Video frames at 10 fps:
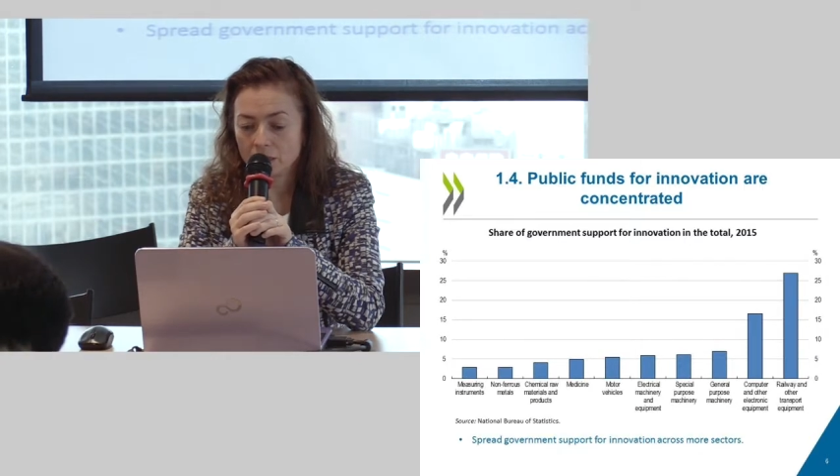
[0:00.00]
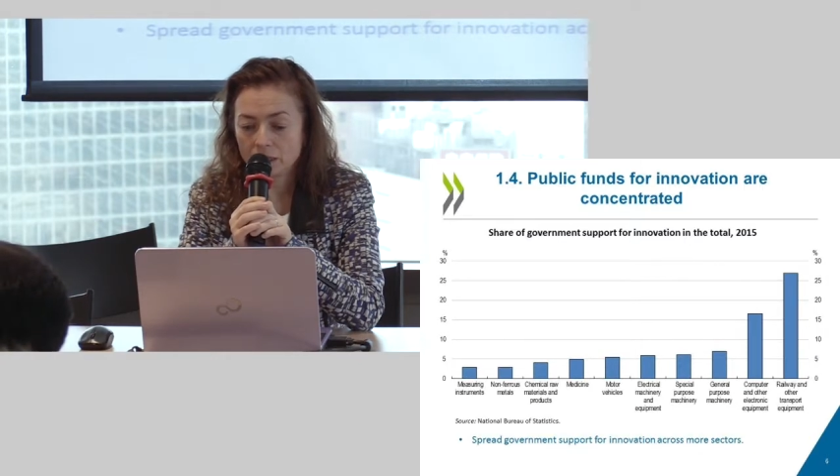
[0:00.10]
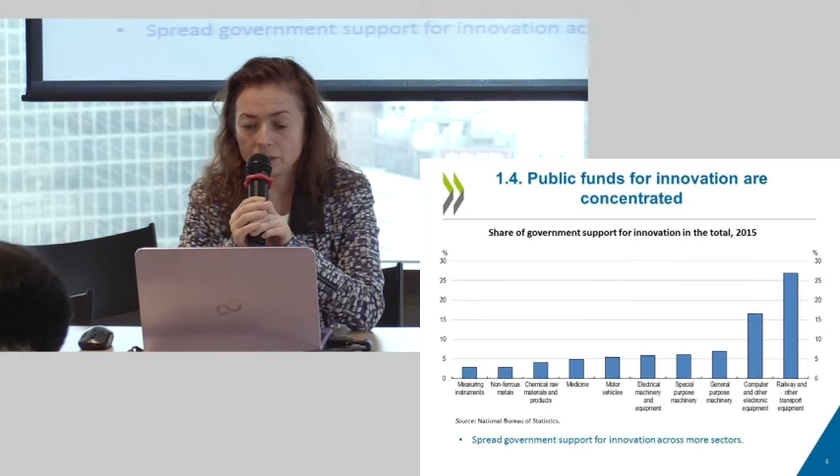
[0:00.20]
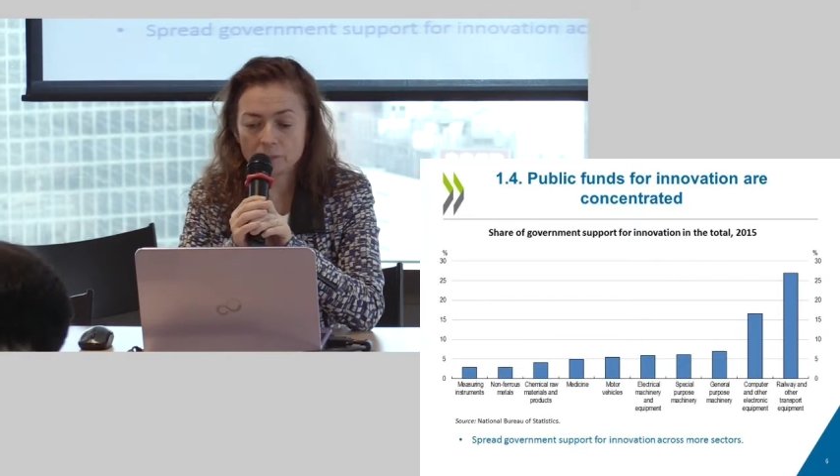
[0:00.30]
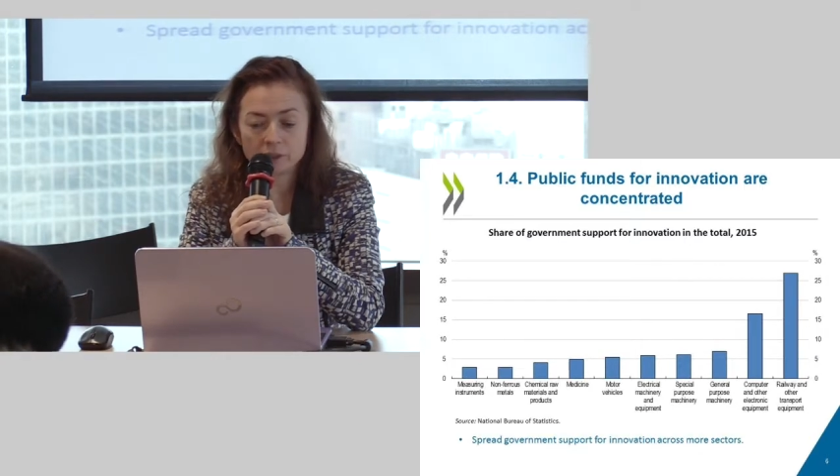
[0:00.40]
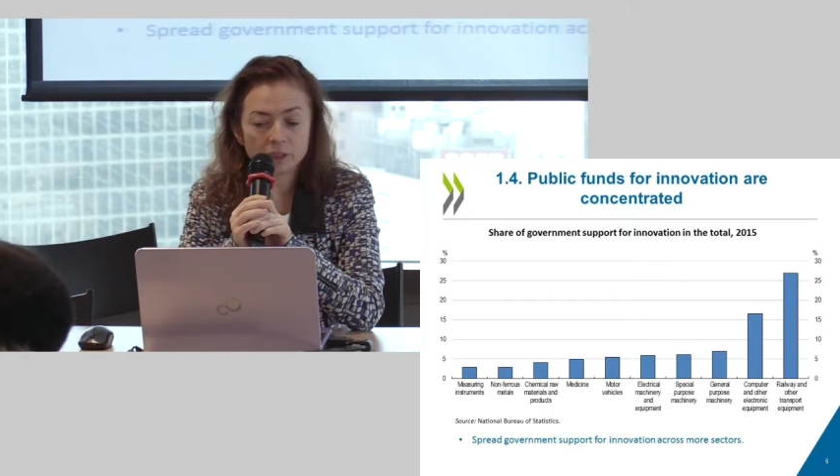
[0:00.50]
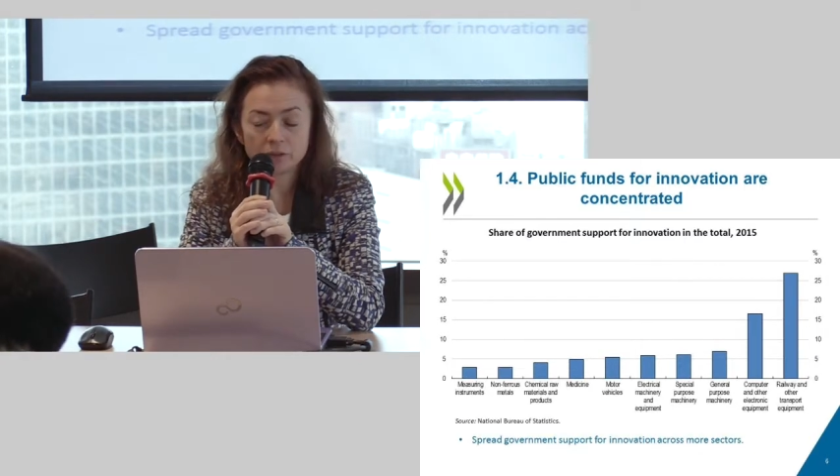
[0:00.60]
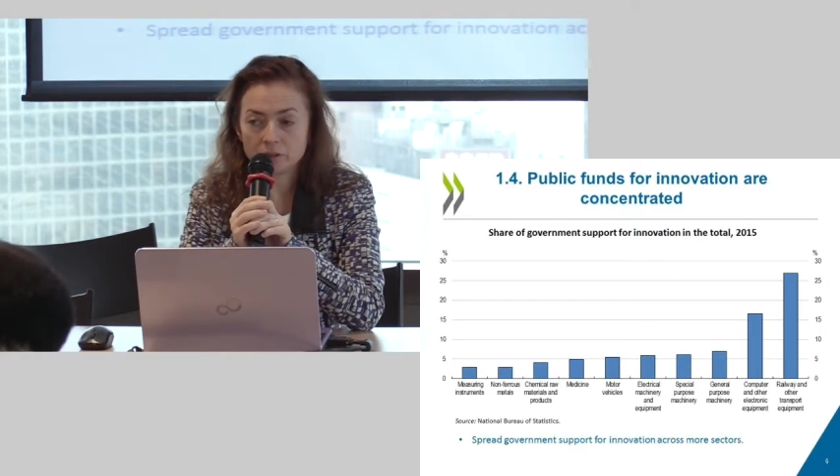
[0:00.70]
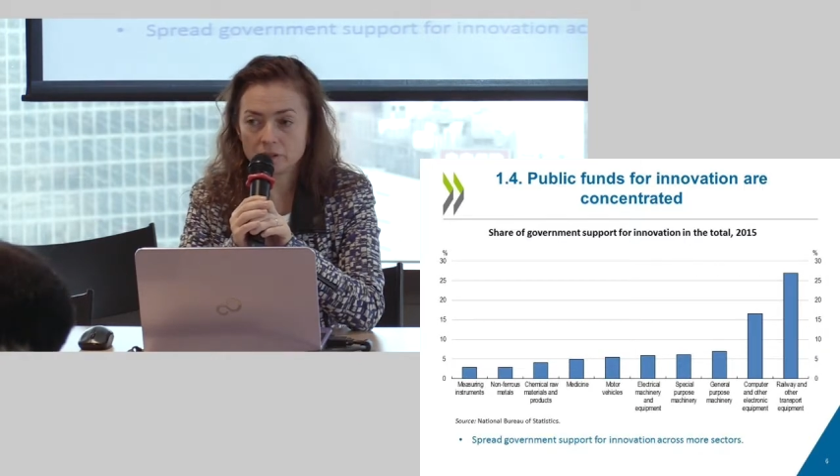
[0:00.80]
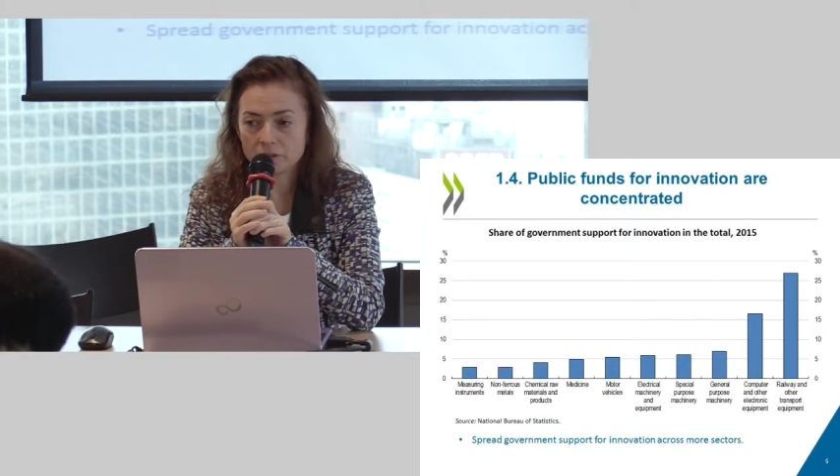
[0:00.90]
In
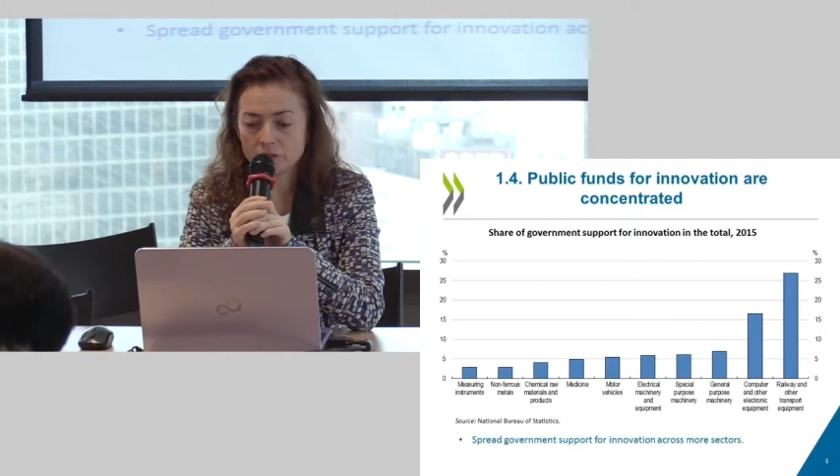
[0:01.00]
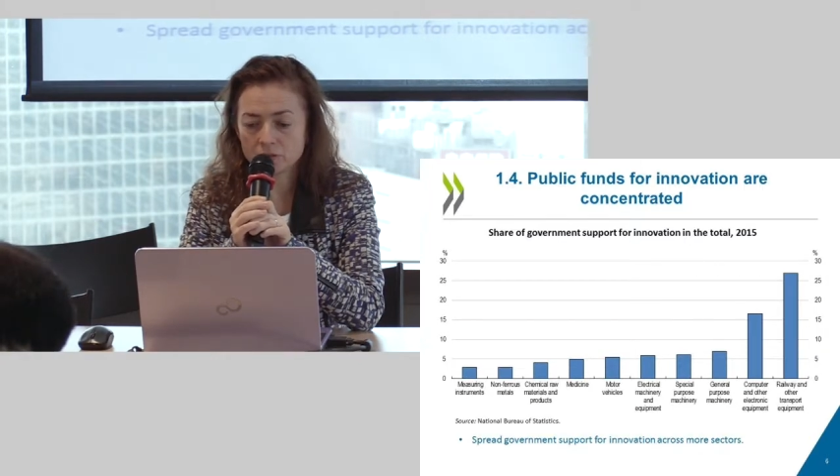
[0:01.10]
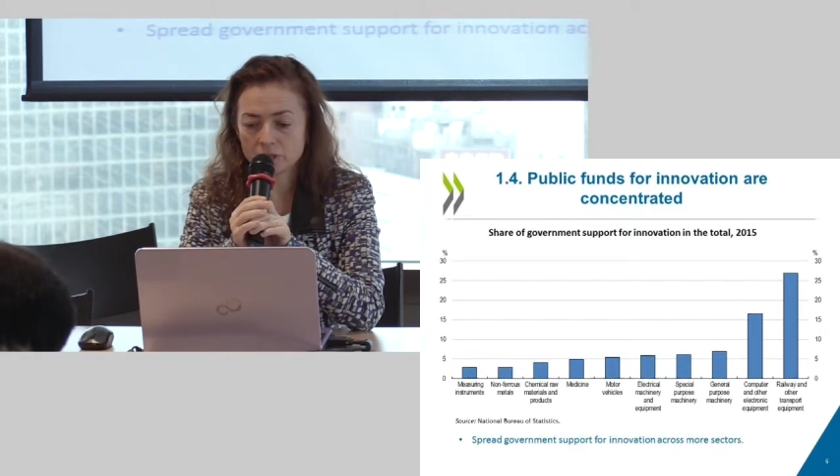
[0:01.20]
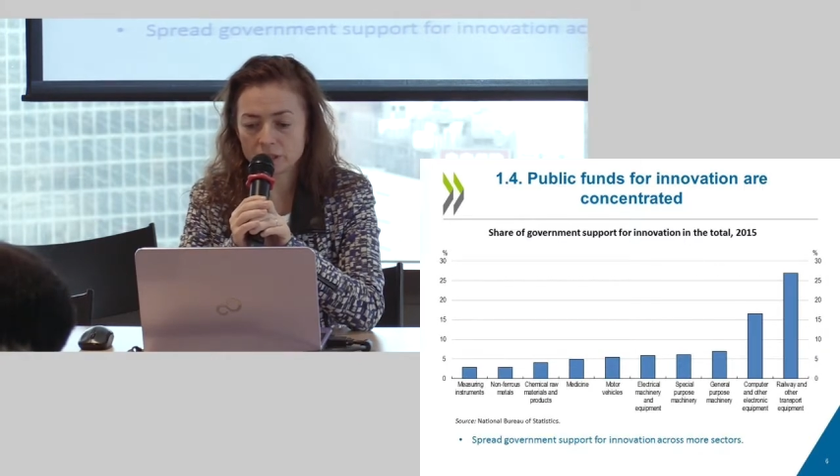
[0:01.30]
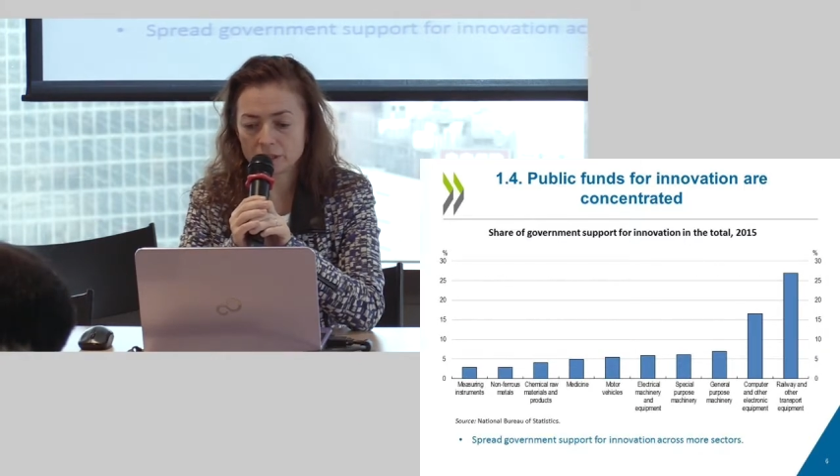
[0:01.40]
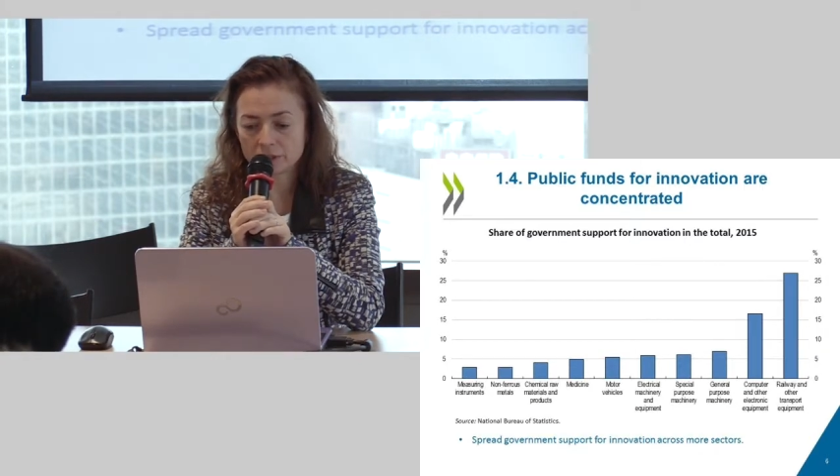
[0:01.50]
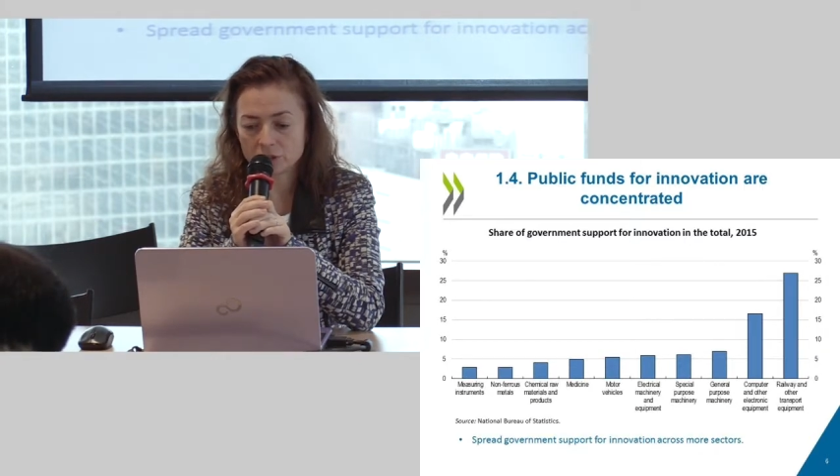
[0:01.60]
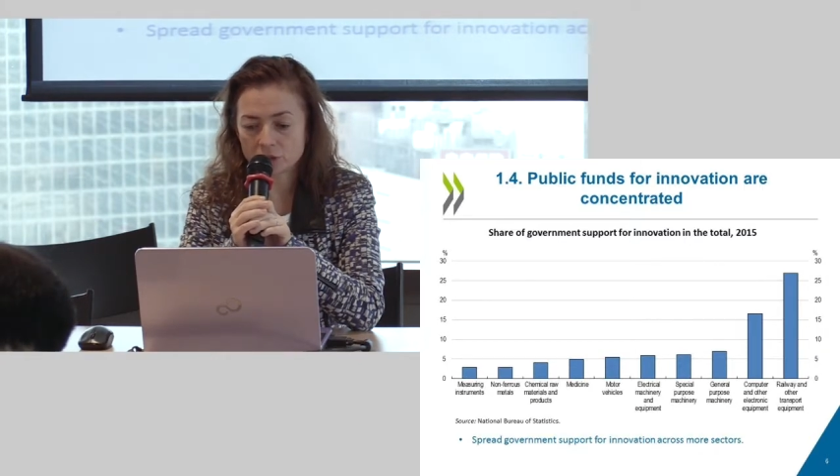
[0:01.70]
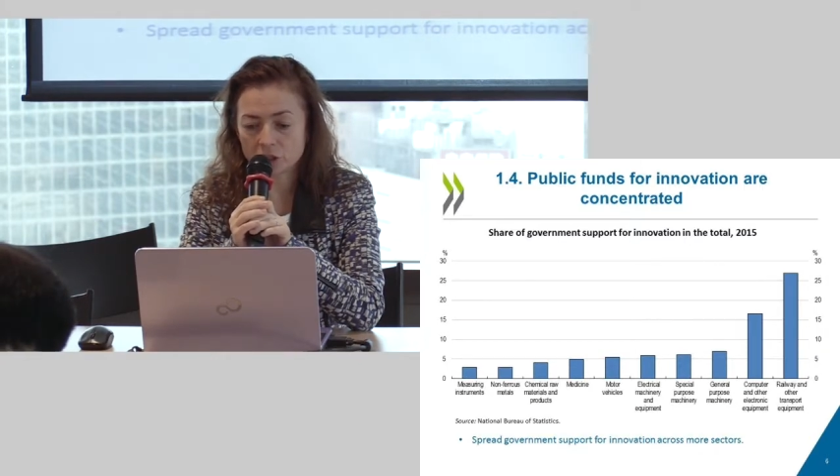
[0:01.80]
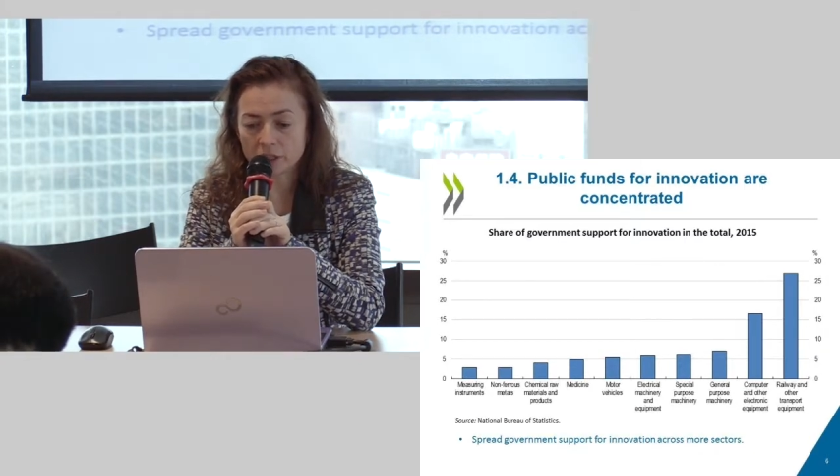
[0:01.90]
particular, as you see in
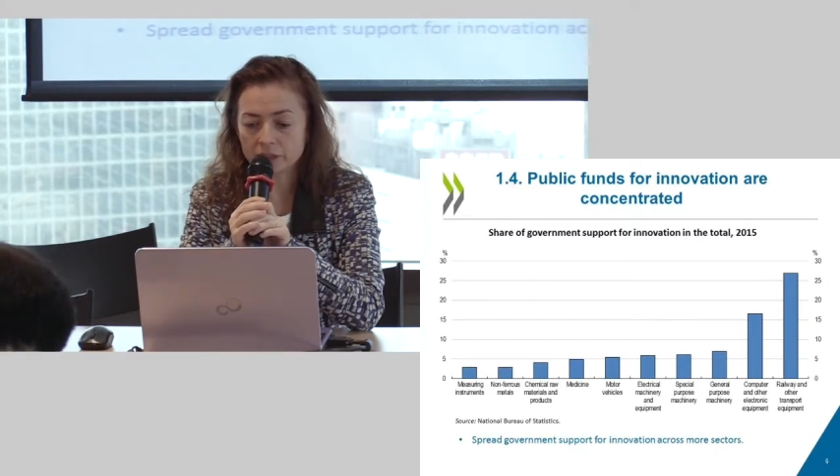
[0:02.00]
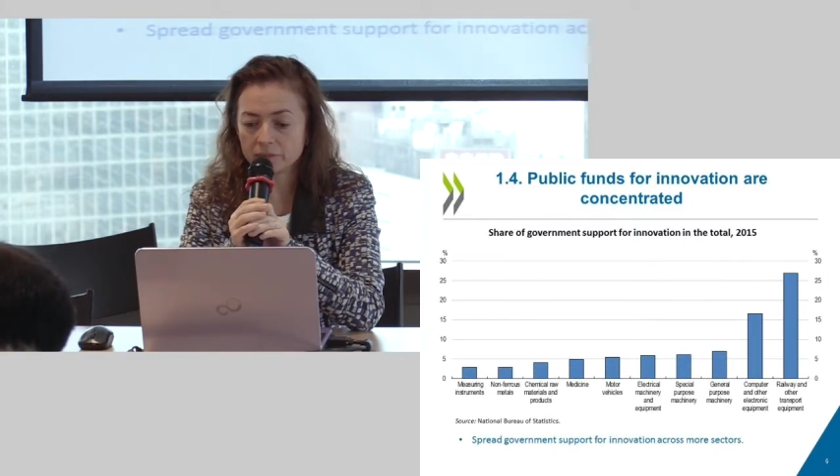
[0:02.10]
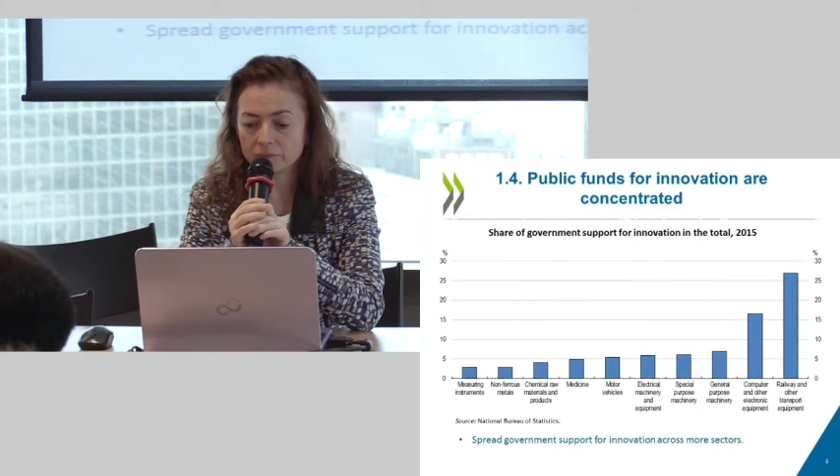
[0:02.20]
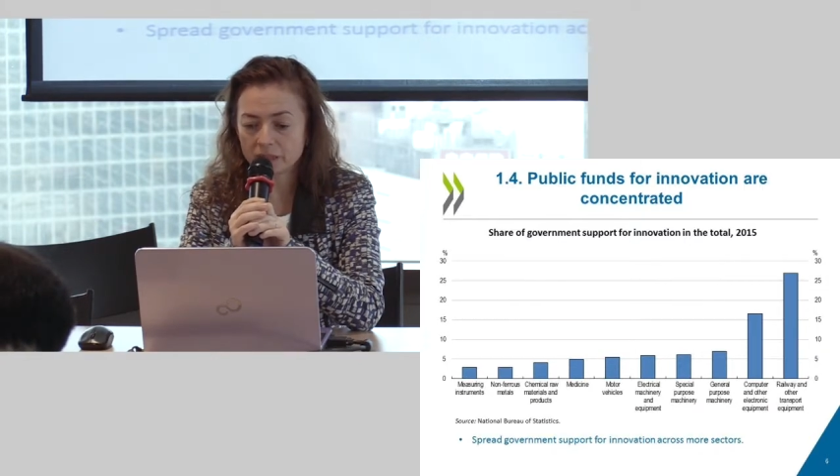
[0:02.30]
this chart,